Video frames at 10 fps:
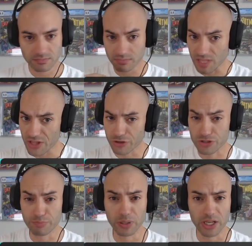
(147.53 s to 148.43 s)
There's
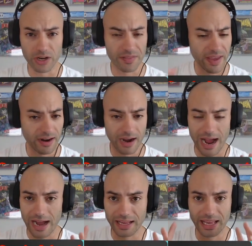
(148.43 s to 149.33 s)
blood on there.
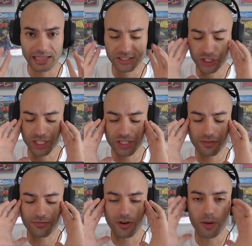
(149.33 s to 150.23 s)
Just
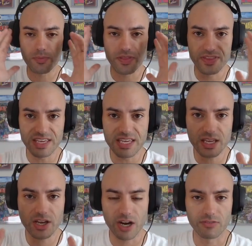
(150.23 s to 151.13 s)
from the
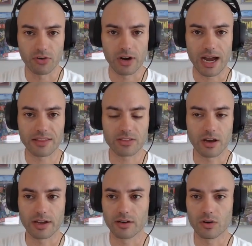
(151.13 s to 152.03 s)
cover, I
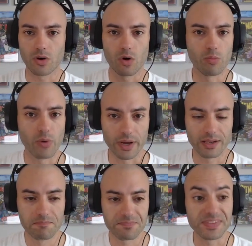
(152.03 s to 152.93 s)
thought, oh boy,
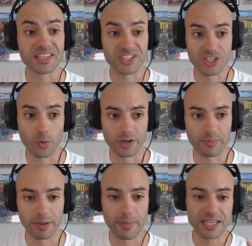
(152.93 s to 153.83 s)
this is going to be
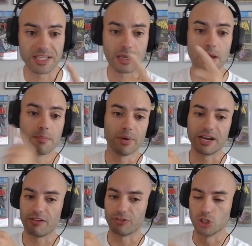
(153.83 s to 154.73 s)
amazing. But if
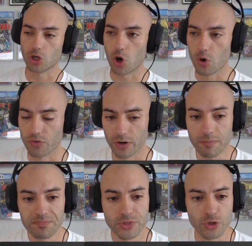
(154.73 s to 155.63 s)
you look over
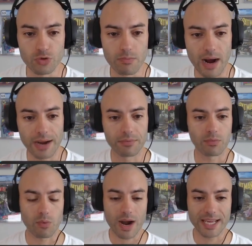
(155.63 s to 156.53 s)
to my
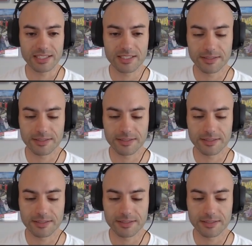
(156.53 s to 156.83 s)
right,